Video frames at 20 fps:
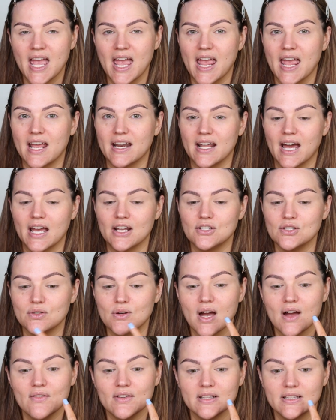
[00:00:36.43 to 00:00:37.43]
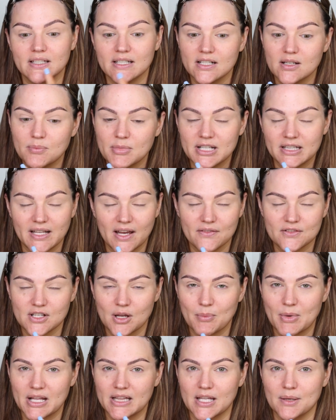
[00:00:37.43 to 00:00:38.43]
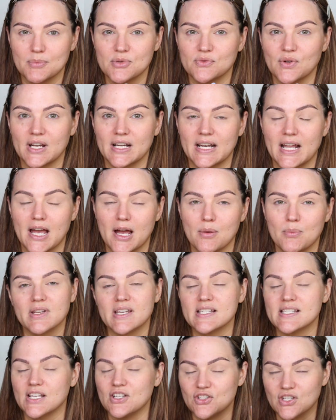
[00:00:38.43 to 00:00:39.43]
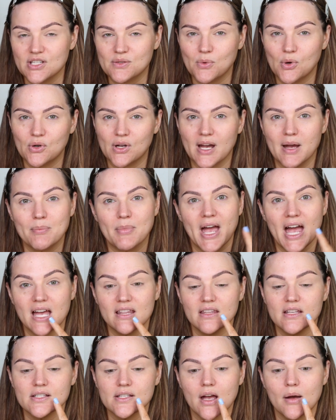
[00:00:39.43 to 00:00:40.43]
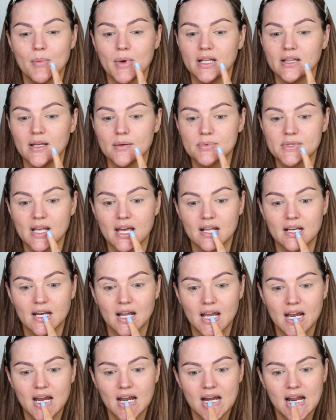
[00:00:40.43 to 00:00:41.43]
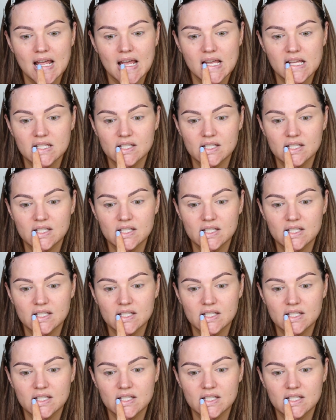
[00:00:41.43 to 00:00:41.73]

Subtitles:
and I do have a little bit left on my lips right now because I just woke up, had this on my lips at night.